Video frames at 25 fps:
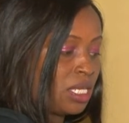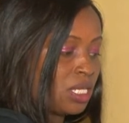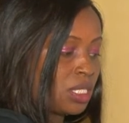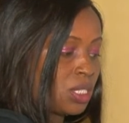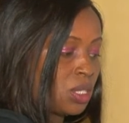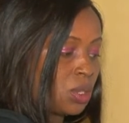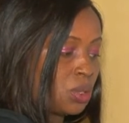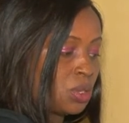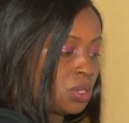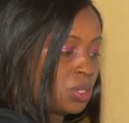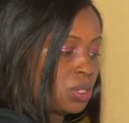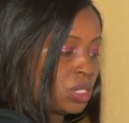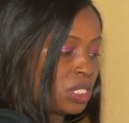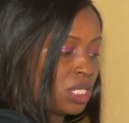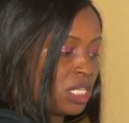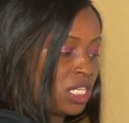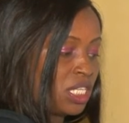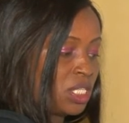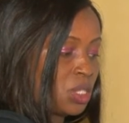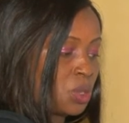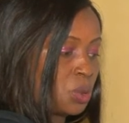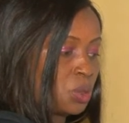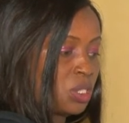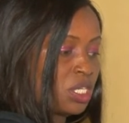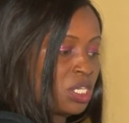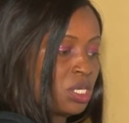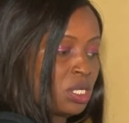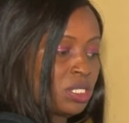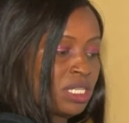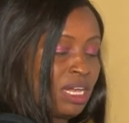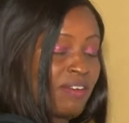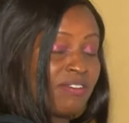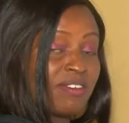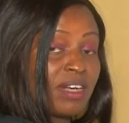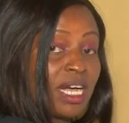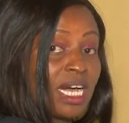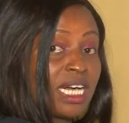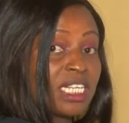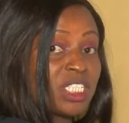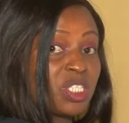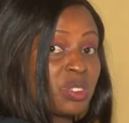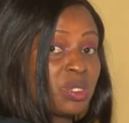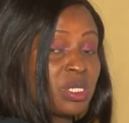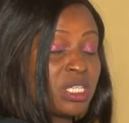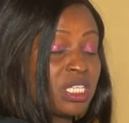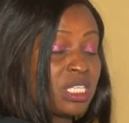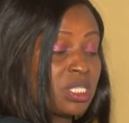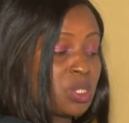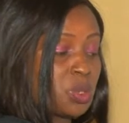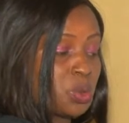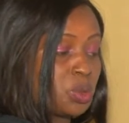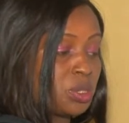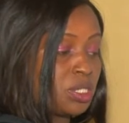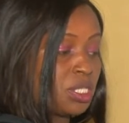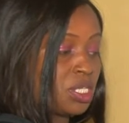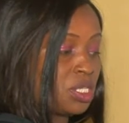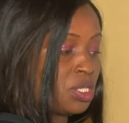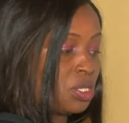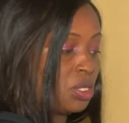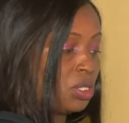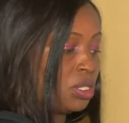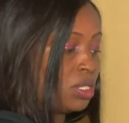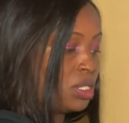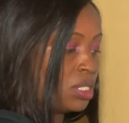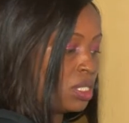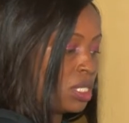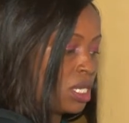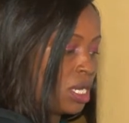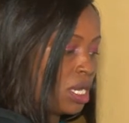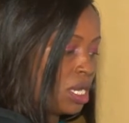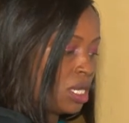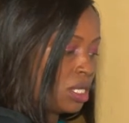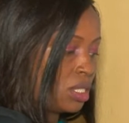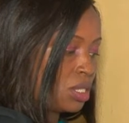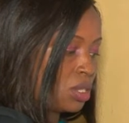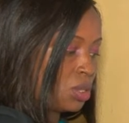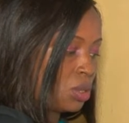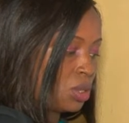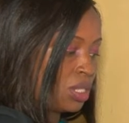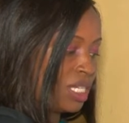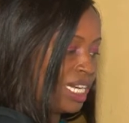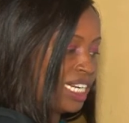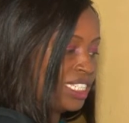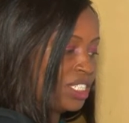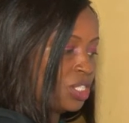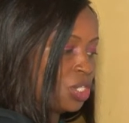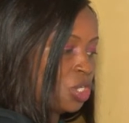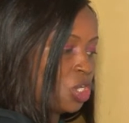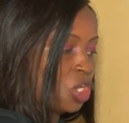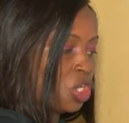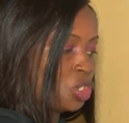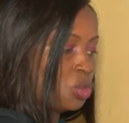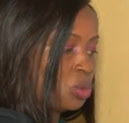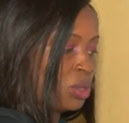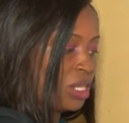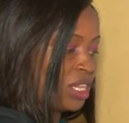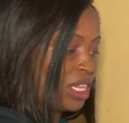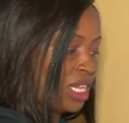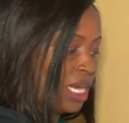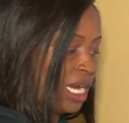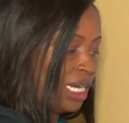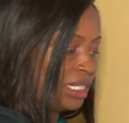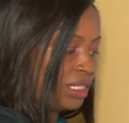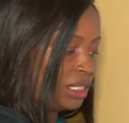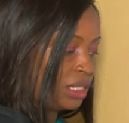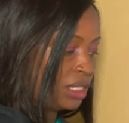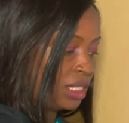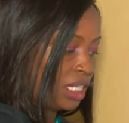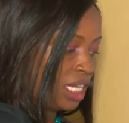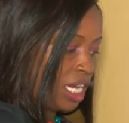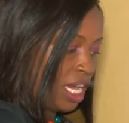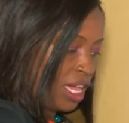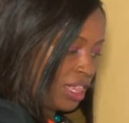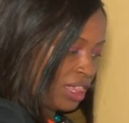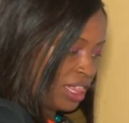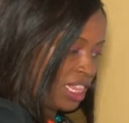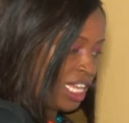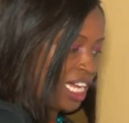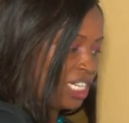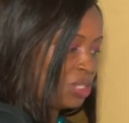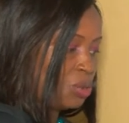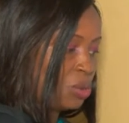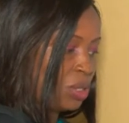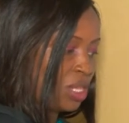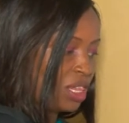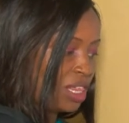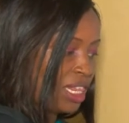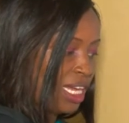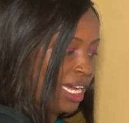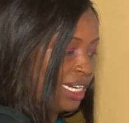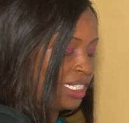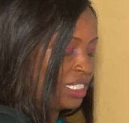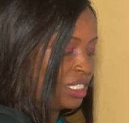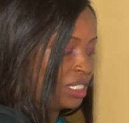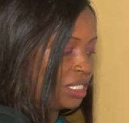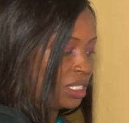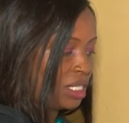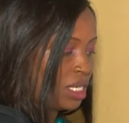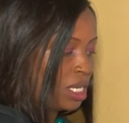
So these two zeros have cancelled these two zeros. So that goes with that and that with that.